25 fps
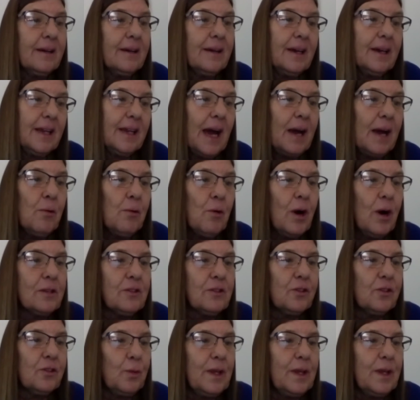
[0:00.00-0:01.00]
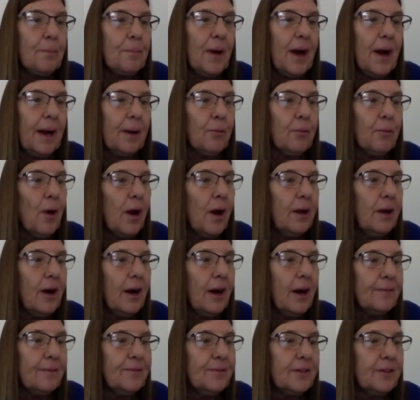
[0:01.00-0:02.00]
and I watched Sweetie Pie run
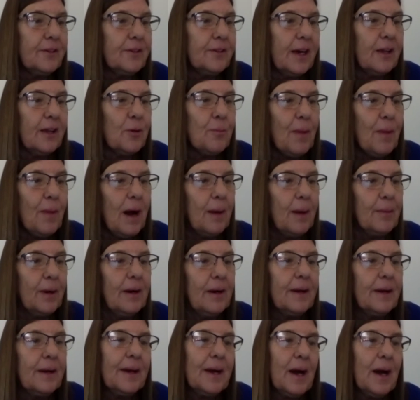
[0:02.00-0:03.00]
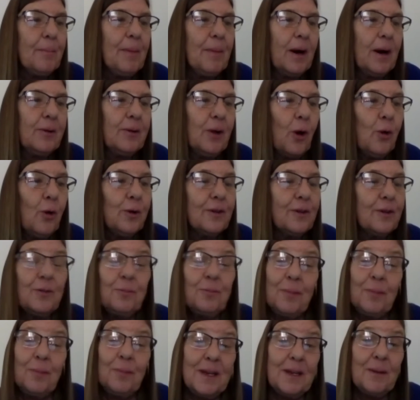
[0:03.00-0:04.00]
off to tell her mama about Otis
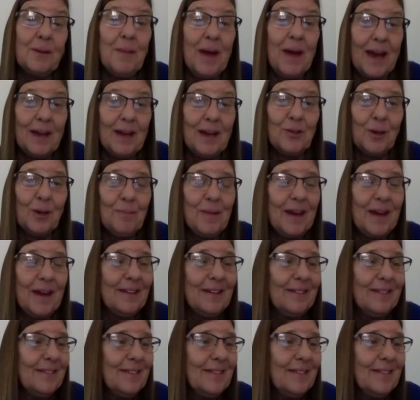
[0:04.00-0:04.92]
being a magic man.